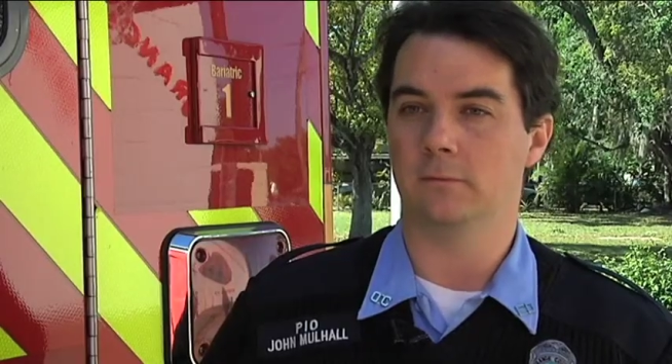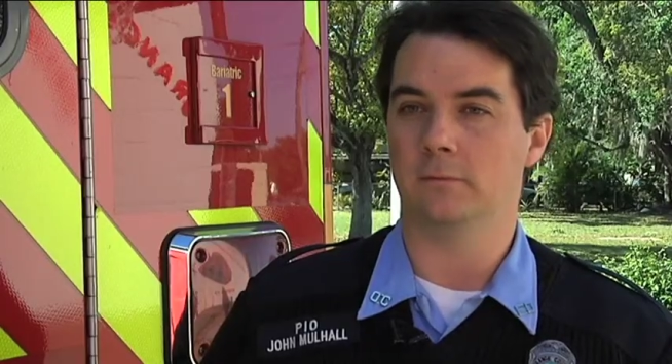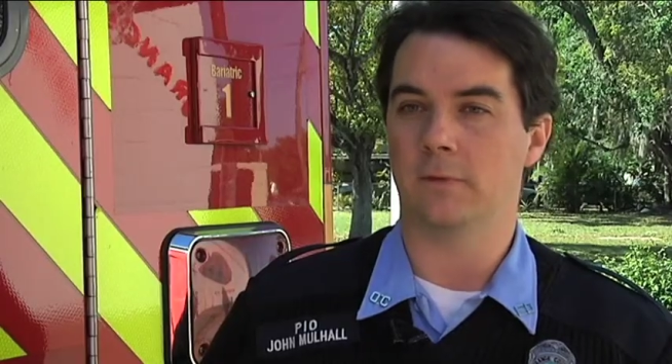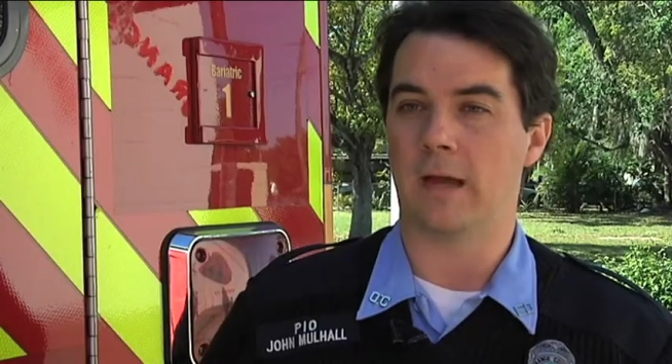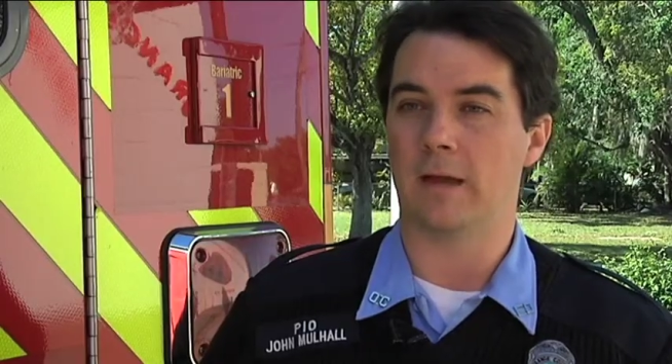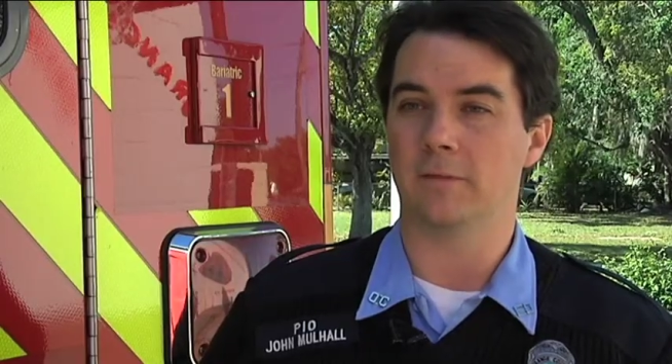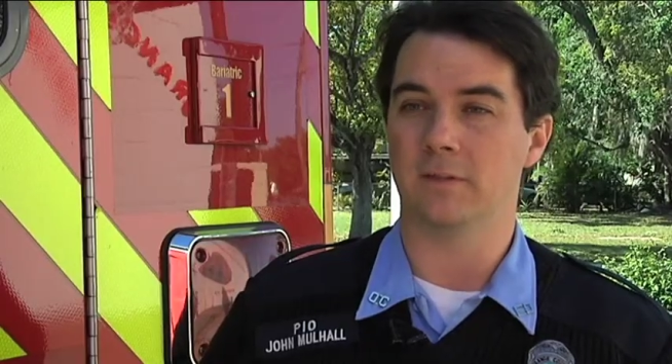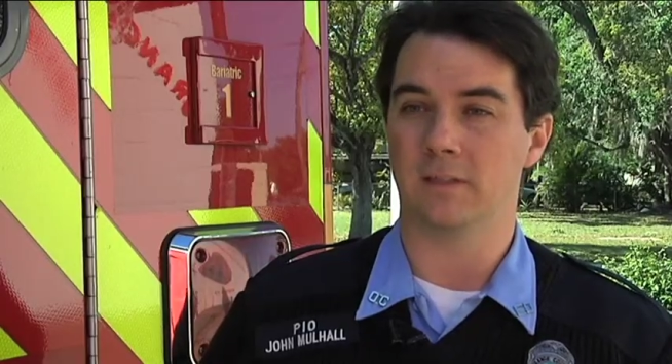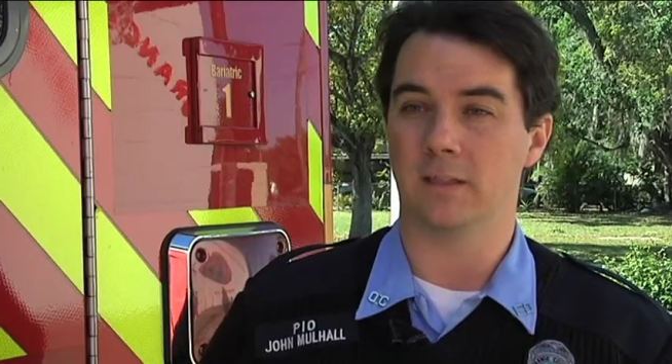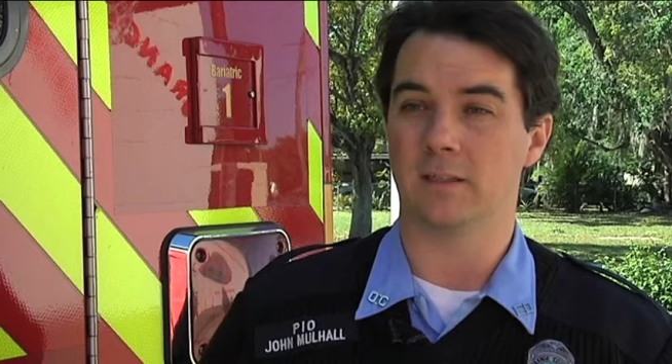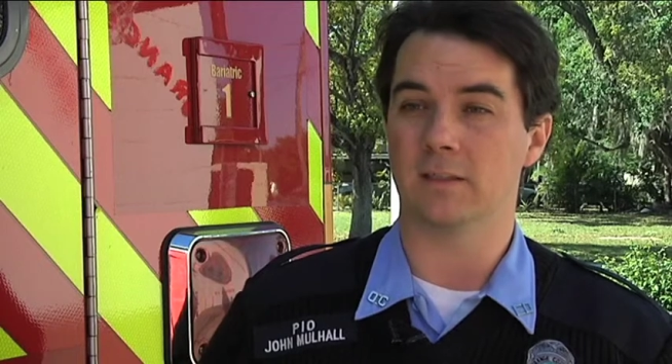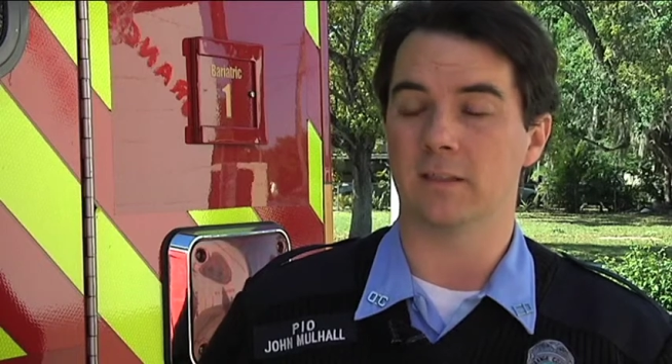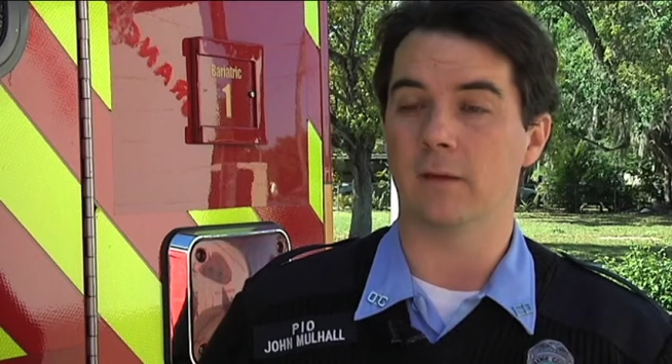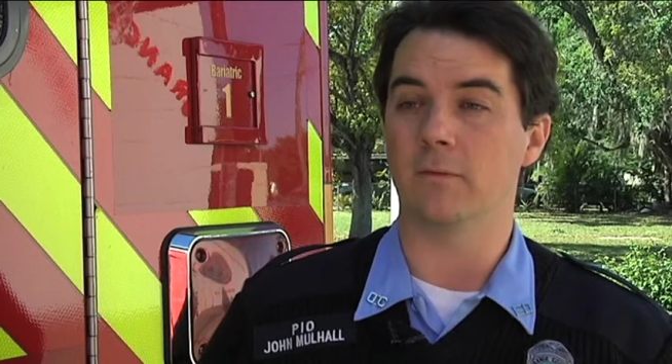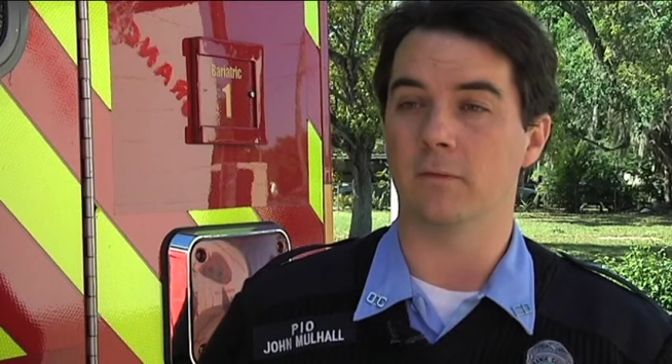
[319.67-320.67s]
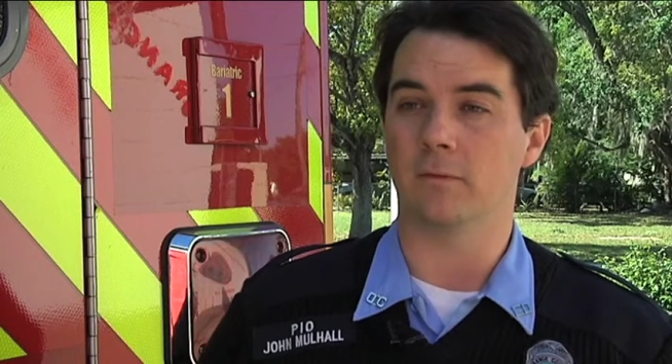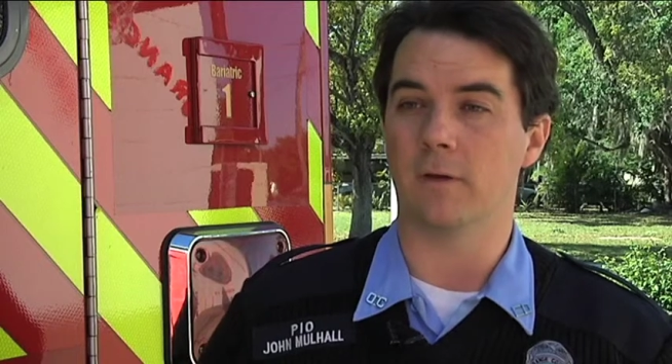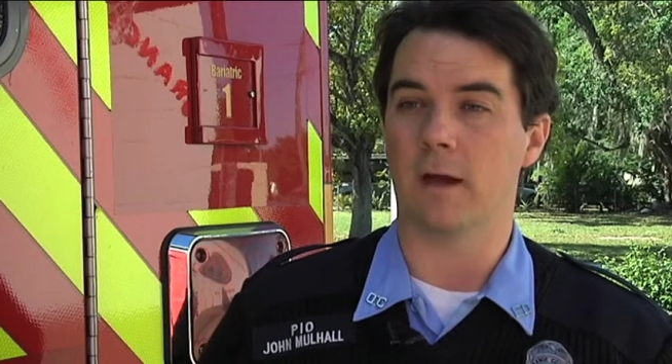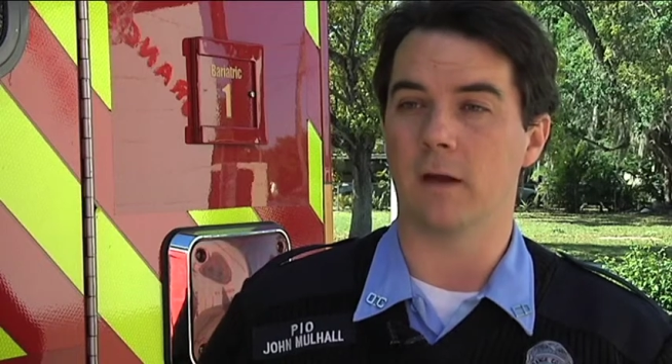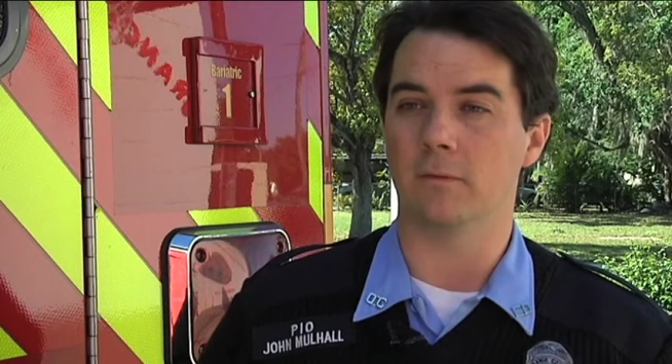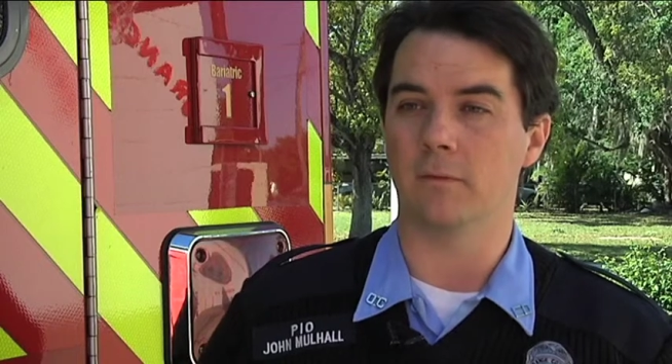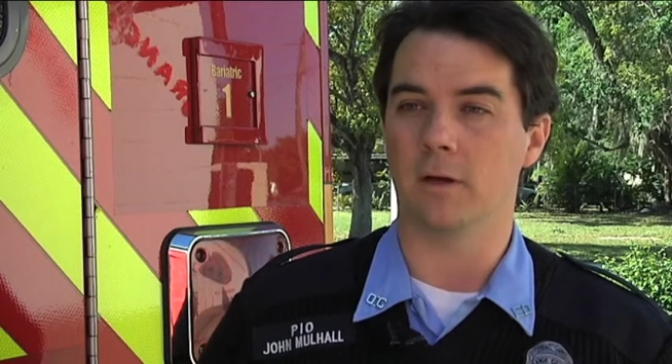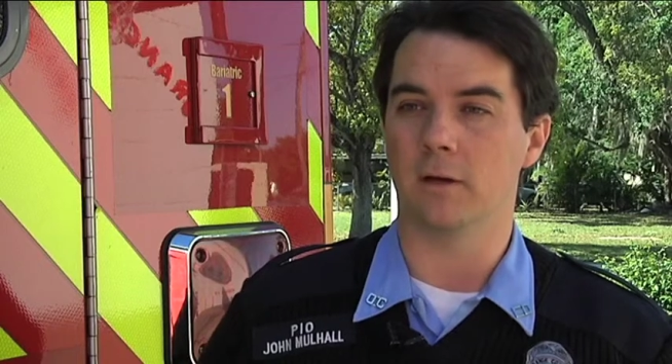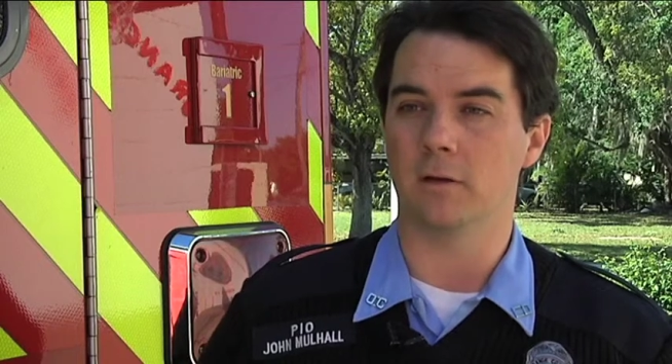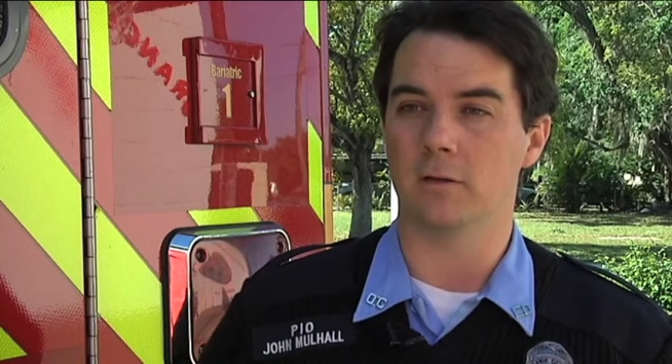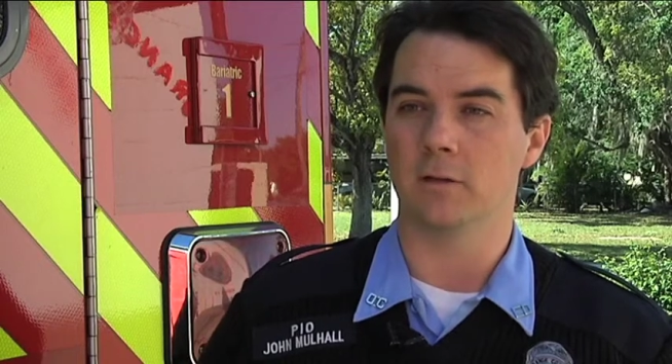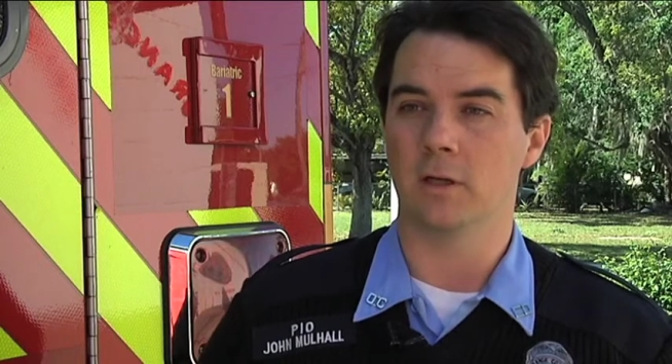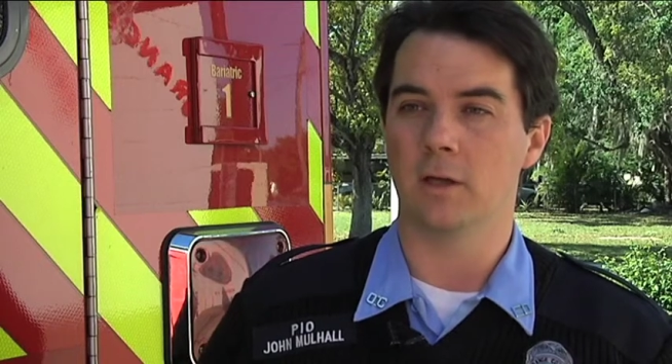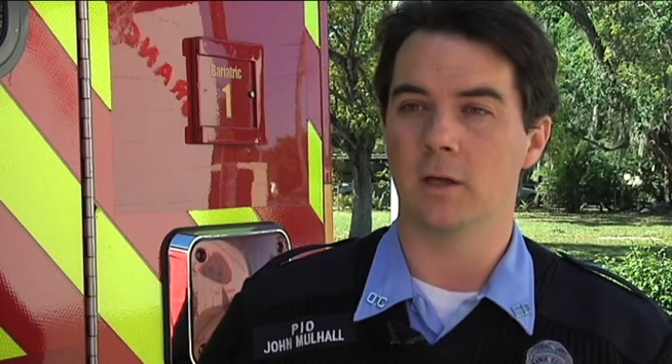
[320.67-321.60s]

five, six, seven firefighters